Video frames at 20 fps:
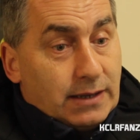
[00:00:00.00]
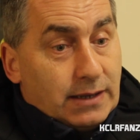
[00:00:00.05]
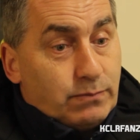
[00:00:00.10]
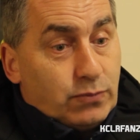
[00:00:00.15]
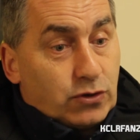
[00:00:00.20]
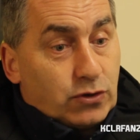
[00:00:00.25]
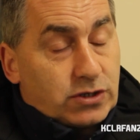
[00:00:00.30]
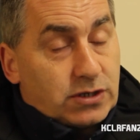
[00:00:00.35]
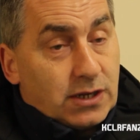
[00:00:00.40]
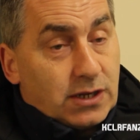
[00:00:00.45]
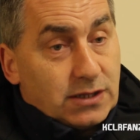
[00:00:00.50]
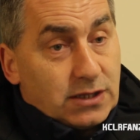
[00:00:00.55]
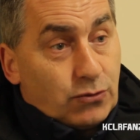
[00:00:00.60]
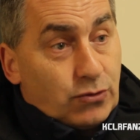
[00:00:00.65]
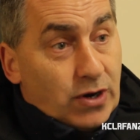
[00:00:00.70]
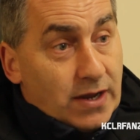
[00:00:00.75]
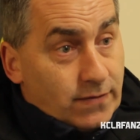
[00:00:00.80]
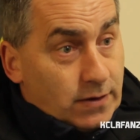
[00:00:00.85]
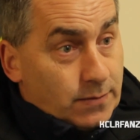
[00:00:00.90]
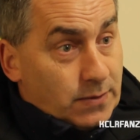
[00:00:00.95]
But the
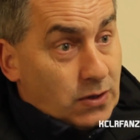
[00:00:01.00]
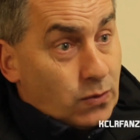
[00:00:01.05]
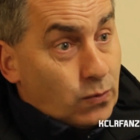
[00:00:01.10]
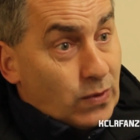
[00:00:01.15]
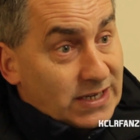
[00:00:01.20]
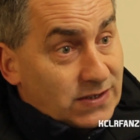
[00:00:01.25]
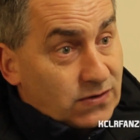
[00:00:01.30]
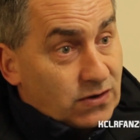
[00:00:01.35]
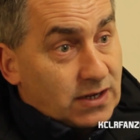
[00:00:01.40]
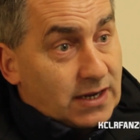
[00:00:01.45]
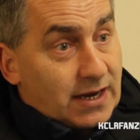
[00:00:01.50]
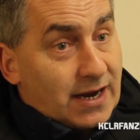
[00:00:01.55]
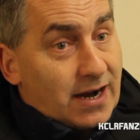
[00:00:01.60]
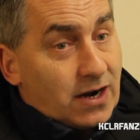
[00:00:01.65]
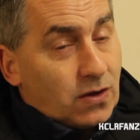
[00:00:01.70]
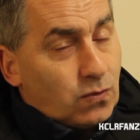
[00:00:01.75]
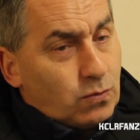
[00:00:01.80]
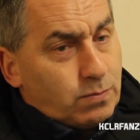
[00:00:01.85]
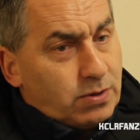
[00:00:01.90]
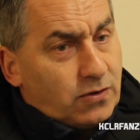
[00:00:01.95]
rivalry between Wexford and
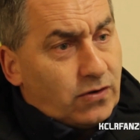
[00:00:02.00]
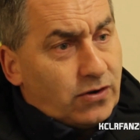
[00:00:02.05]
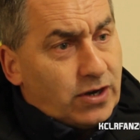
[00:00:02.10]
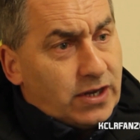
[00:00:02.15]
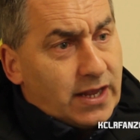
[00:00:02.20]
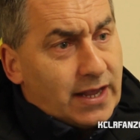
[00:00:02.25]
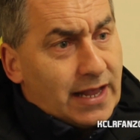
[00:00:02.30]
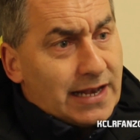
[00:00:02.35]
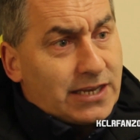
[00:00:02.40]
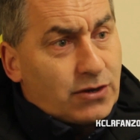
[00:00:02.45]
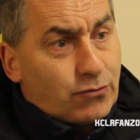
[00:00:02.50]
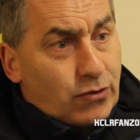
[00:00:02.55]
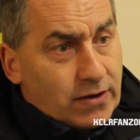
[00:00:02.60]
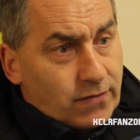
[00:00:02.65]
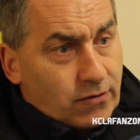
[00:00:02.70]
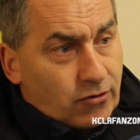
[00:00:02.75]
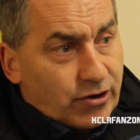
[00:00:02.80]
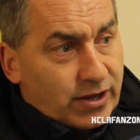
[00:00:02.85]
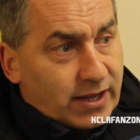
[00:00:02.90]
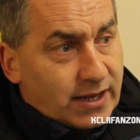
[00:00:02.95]
Carlow would be a very healthy
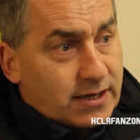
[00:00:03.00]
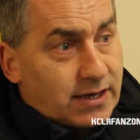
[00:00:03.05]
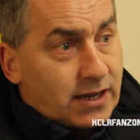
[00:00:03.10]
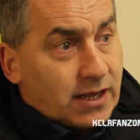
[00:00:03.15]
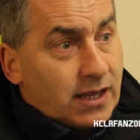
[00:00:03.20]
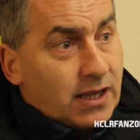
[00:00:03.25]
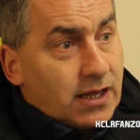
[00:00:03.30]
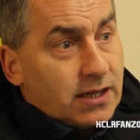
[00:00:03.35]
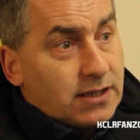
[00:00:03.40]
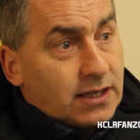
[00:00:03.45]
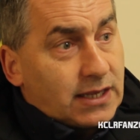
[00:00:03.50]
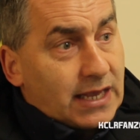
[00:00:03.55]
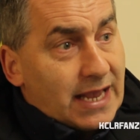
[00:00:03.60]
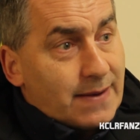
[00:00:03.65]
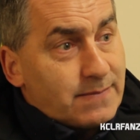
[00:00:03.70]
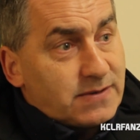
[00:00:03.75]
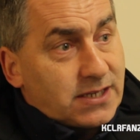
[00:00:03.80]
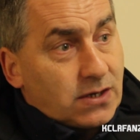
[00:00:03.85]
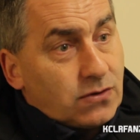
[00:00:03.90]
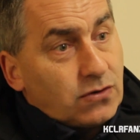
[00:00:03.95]
rivalry, and the
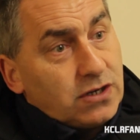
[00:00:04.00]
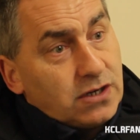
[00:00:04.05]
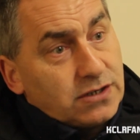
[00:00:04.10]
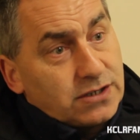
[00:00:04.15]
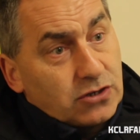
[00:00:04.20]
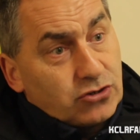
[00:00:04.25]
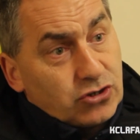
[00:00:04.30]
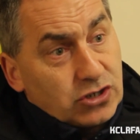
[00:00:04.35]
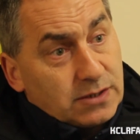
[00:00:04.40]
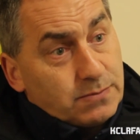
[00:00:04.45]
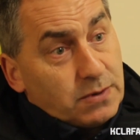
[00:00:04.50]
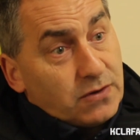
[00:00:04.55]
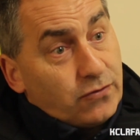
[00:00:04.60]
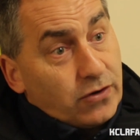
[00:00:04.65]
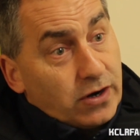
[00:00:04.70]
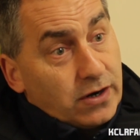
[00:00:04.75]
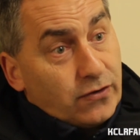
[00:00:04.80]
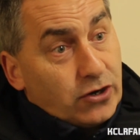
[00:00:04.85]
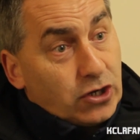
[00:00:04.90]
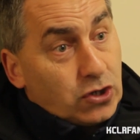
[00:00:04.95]
games down the years have traditionally been
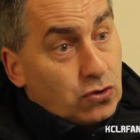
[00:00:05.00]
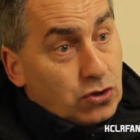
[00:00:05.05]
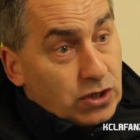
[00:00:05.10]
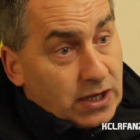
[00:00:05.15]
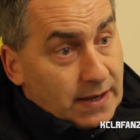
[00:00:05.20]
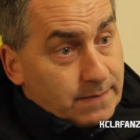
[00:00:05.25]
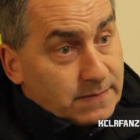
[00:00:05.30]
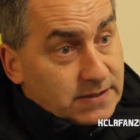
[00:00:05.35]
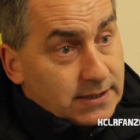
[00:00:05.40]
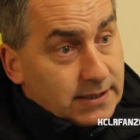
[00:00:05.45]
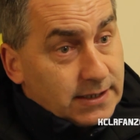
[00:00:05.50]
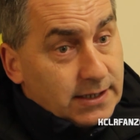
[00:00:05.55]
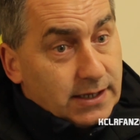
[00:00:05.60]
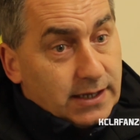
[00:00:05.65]
very, very good games.